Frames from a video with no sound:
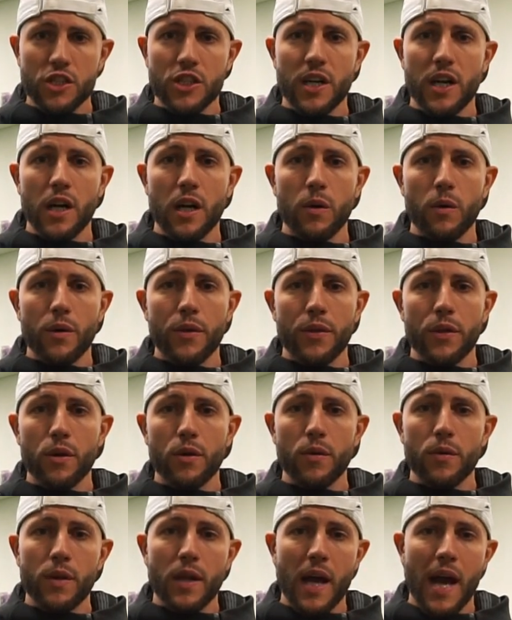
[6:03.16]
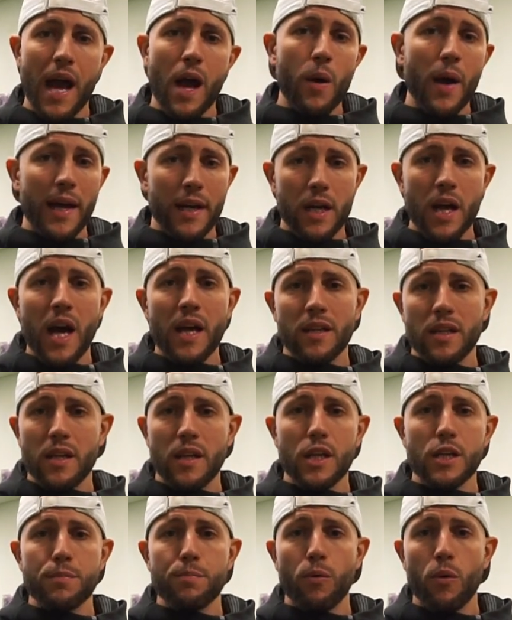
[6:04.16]
share it with you how I got to
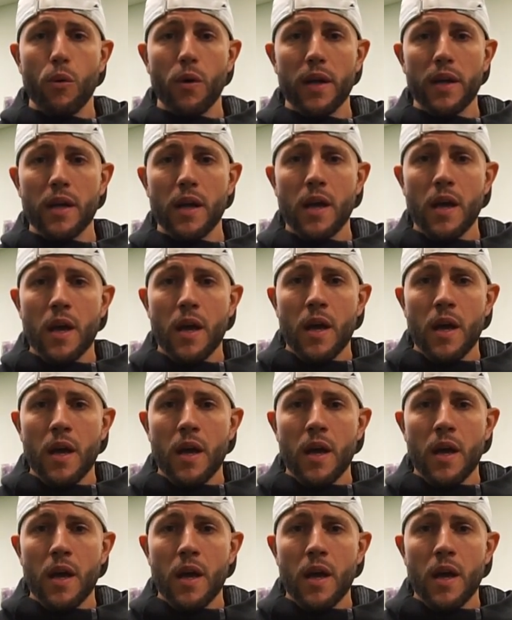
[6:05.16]
this point.